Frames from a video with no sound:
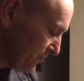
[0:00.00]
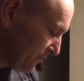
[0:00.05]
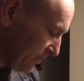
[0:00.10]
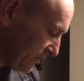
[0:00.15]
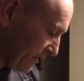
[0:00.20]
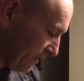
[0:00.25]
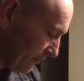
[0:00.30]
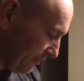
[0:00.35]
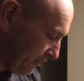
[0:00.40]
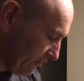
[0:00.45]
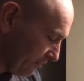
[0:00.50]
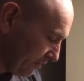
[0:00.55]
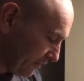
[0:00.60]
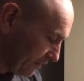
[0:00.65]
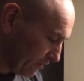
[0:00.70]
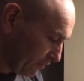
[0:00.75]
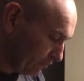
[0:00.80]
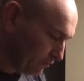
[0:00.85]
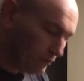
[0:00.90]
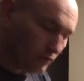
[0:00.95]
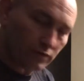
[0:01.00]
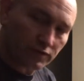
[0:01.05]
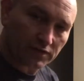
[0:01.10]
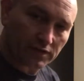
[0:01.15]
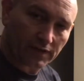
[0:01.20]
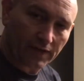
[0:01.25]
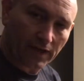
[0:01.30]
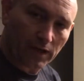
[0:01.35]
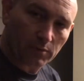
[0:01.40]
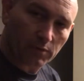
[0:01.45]
Now here I can only use the
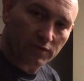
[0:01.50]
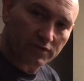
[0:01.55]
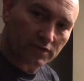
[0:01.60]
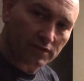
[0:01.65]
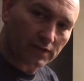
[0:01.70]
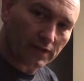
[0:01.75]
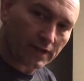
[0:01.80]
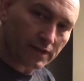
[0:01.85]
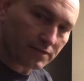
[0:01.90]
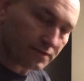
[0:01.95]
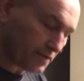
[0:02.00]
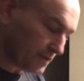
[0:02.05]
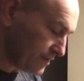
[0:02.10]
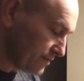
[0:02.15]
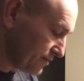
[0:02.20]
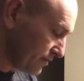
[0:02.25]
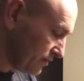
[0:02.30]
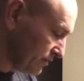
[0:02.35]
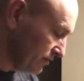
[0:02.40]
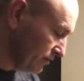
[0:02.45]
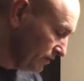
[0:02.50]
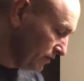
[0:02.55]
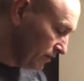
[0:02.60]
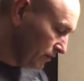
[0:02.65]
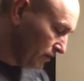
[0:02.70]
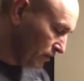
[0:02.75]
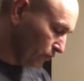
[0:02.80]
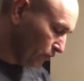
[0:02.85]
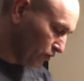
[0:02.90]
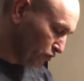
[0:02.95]
cables in late season,
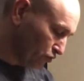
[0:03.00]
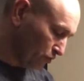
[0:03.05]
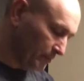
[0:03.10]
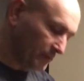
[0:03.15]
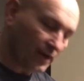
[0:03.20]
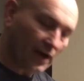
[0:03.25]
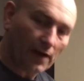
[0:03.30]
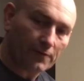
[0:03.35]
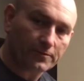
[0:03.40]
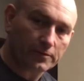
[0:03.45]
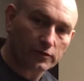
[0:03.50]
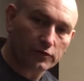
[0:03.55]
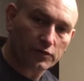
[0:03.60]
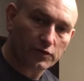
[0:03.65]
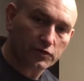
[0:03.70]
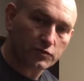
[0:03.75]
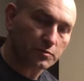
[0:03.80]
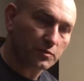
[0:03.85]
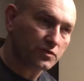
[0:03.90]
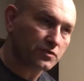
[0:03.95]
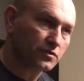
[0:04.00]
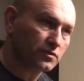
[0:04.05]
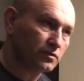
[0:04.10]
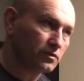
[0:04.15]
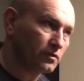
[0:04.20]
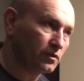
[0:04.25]
which will be after Christmas.